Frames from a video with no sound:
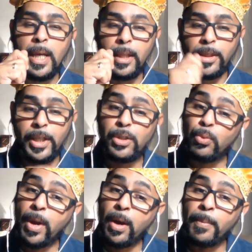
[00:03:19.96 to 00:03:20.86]
this
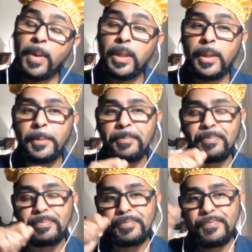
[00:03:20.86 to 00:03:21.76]
realm
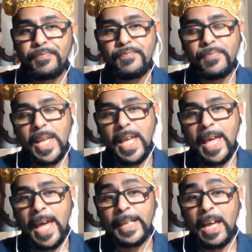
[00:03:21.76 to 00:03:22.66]

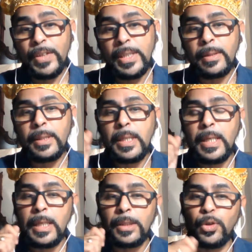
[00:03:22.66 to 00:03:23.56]
and heaven
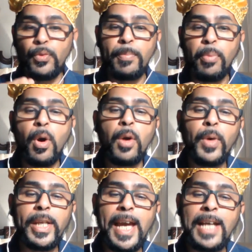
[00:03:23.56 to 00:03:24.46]
to report
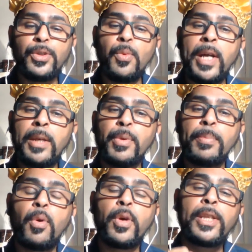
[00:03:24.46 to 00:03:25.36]
what he has to wind up
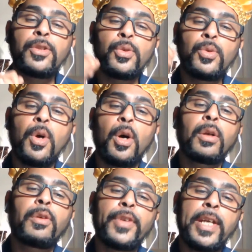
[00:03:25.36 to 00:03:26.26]
reporting to
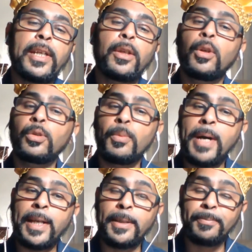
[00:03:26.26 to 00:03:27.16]
Olofi and
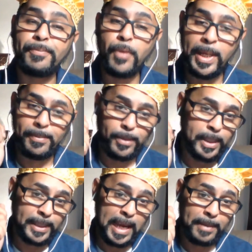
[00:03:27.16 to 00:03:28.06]
Olodumare, right? It's
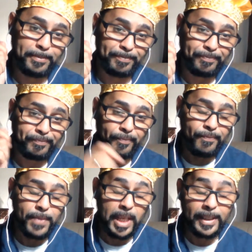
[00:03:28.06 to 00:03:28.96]
that
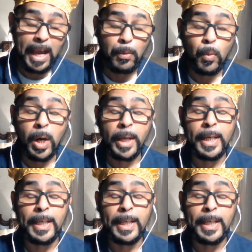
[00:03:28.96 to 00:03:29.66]
one